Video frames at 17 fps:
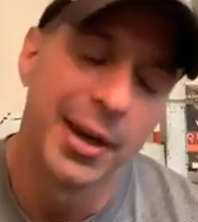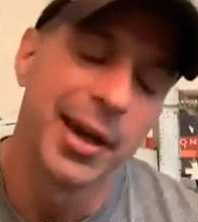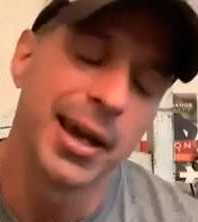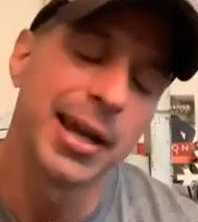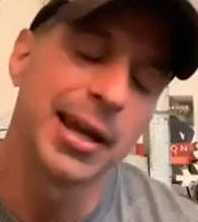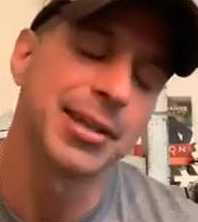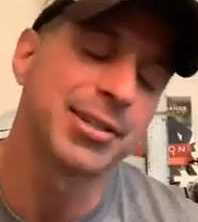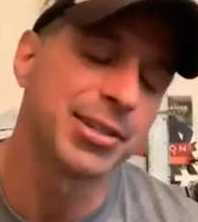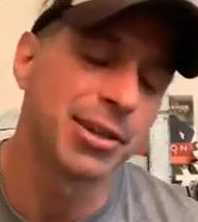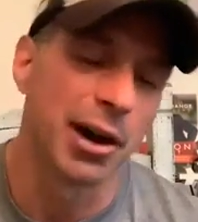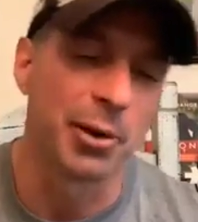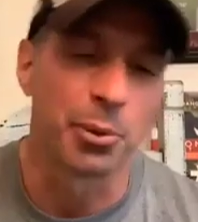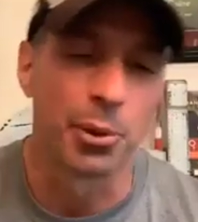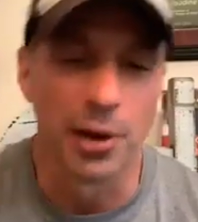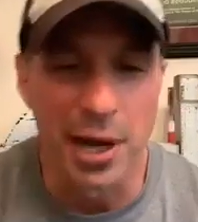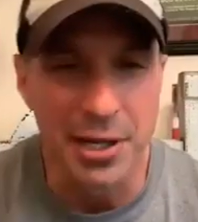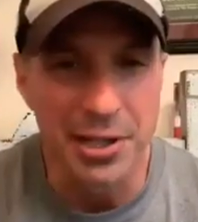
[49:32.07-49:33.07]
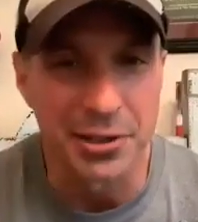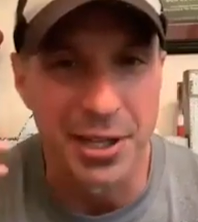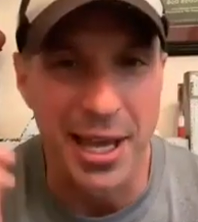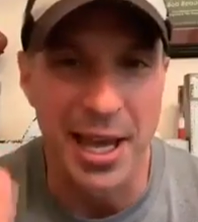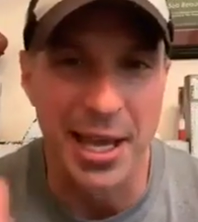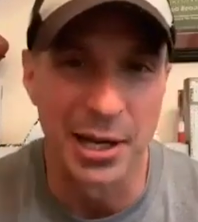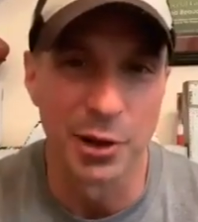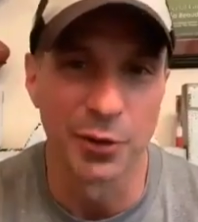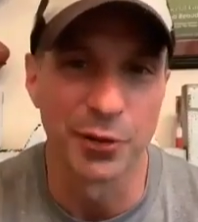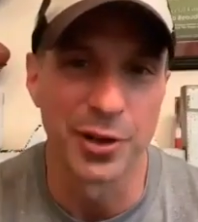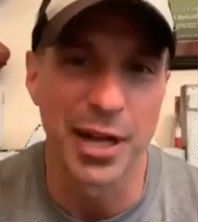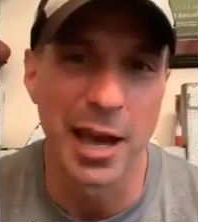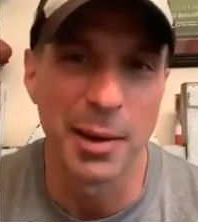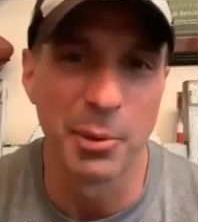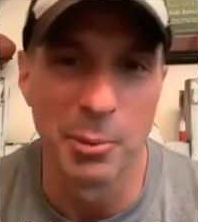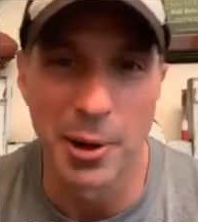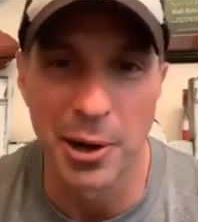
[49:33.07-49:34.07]
And I saw I reluctantly hand over
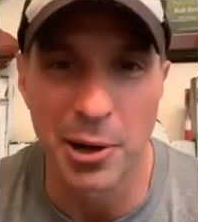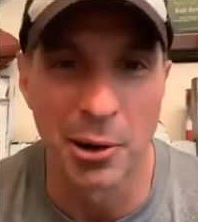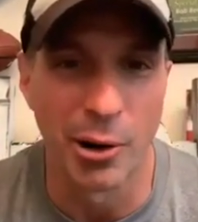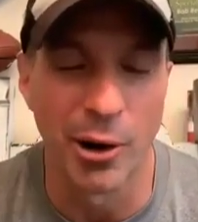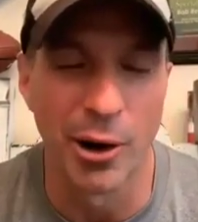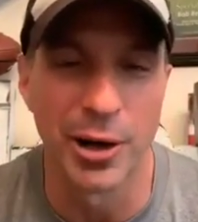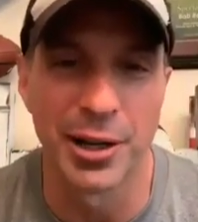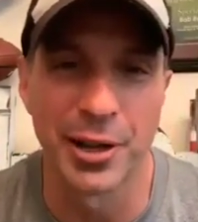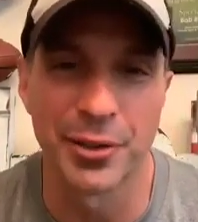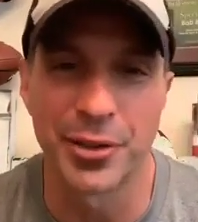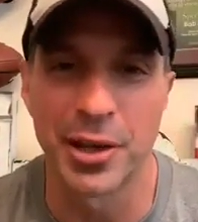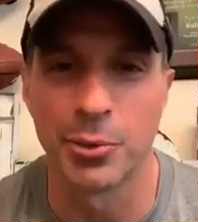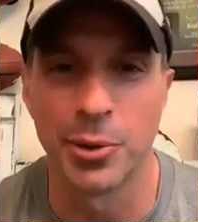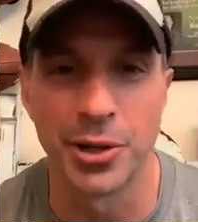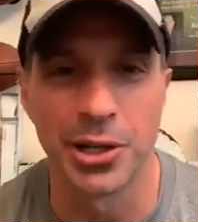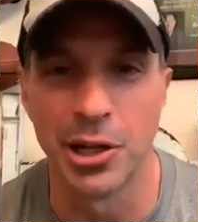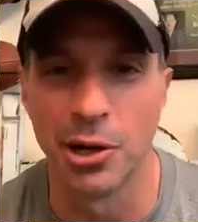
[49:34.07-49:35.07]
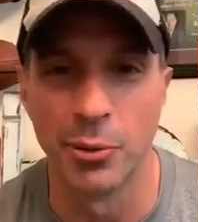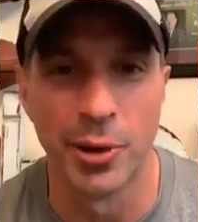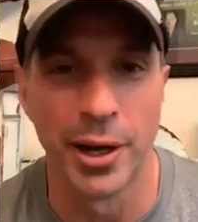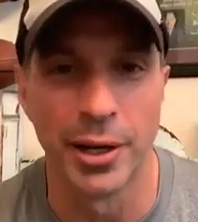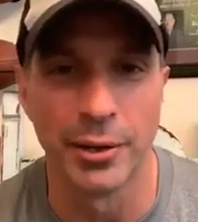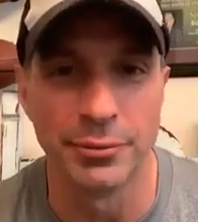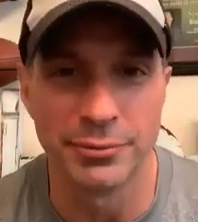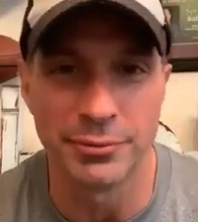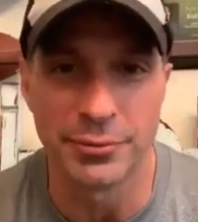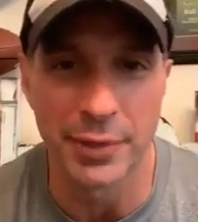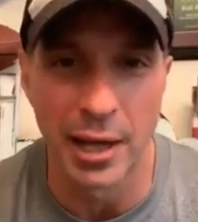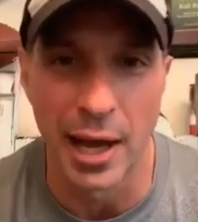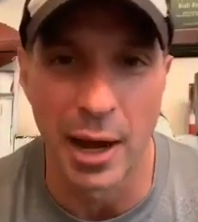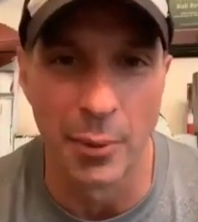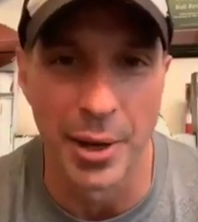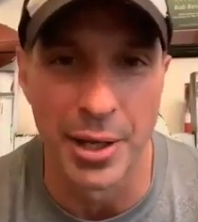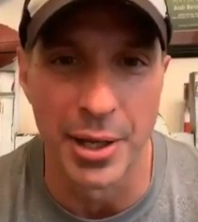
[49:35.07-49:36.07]
Dabo my card, and I think, well, you know what?
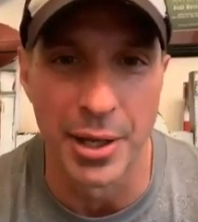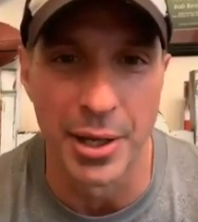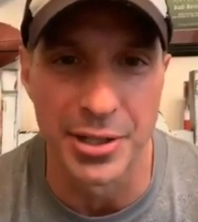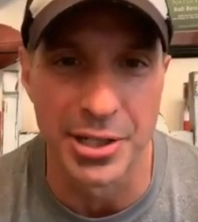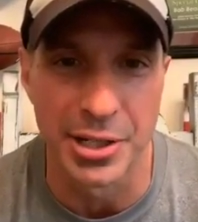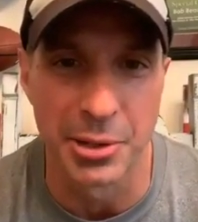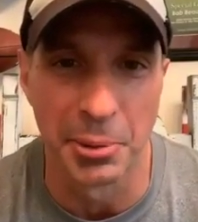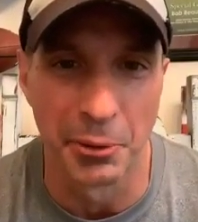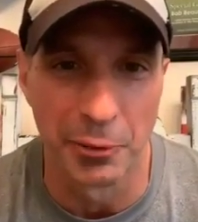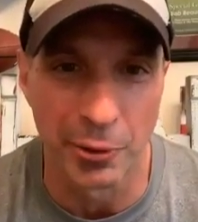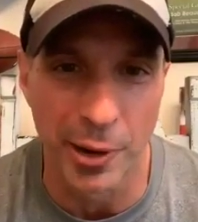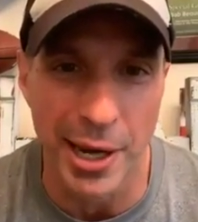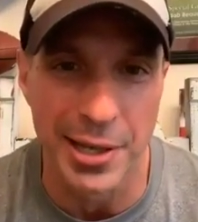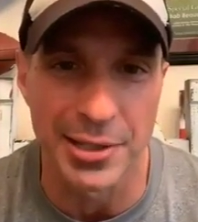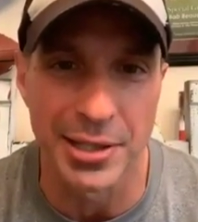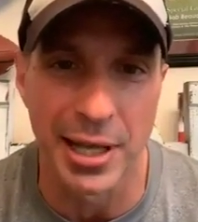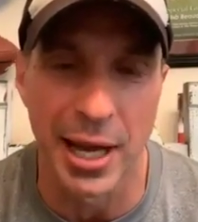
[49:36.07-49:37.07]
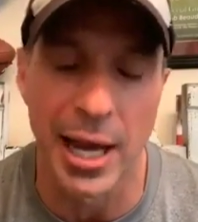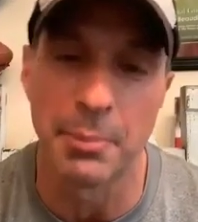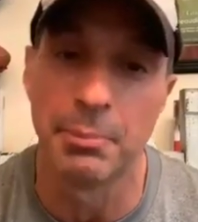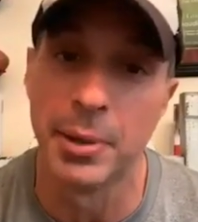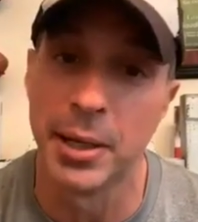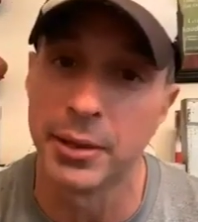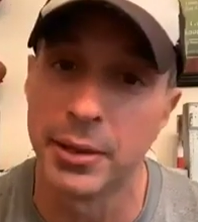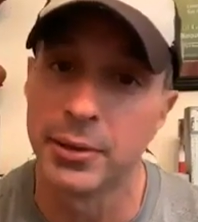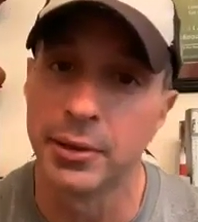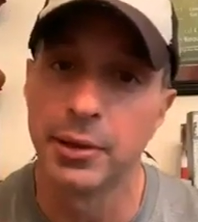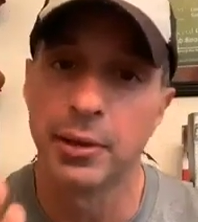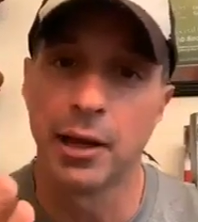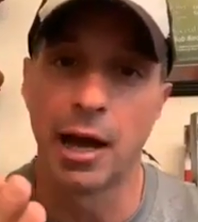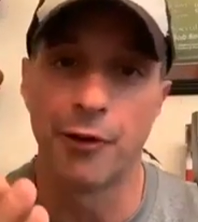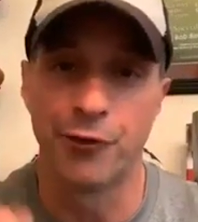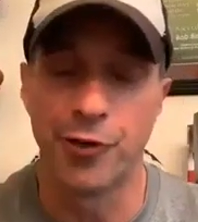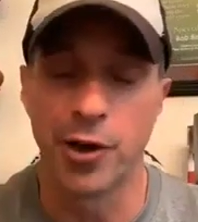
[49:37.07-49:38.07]
I went zero for eight tonight, but
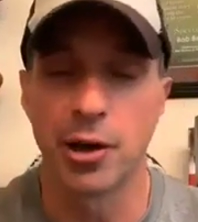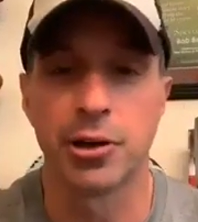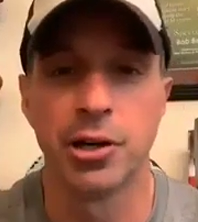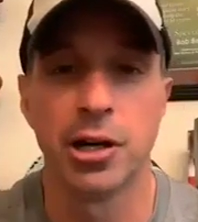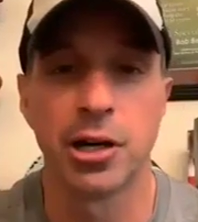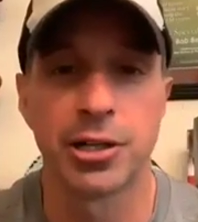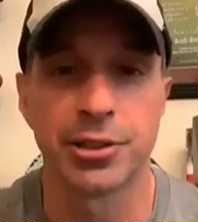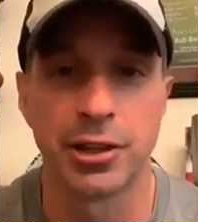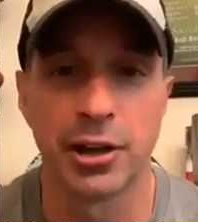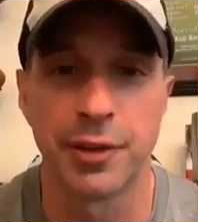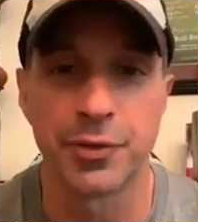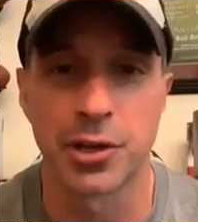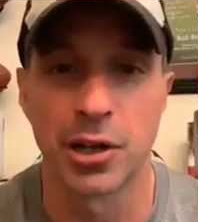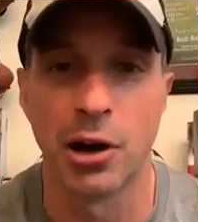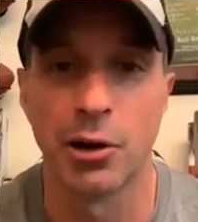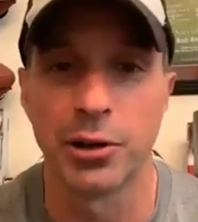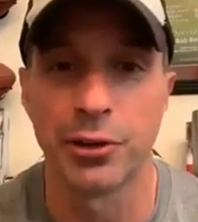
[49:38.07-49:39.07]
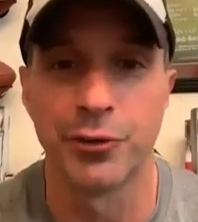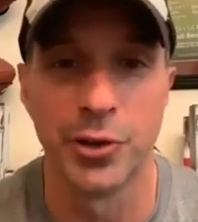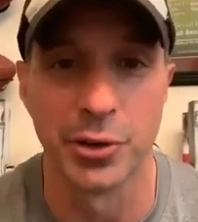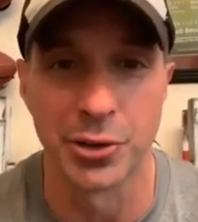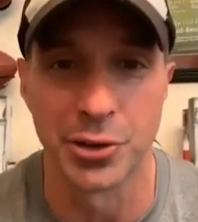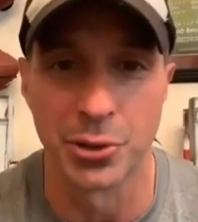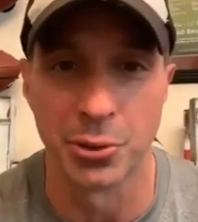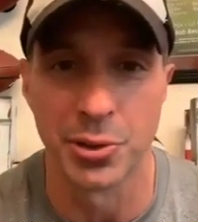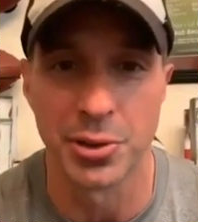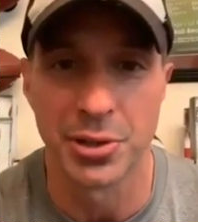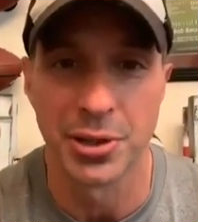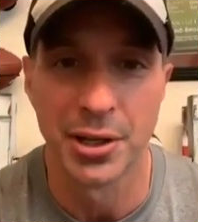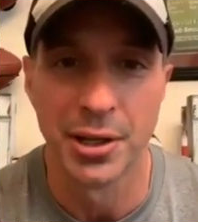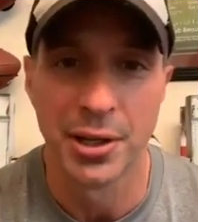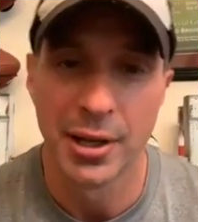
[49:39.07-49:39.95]
I felt good because I left it all on the field, George.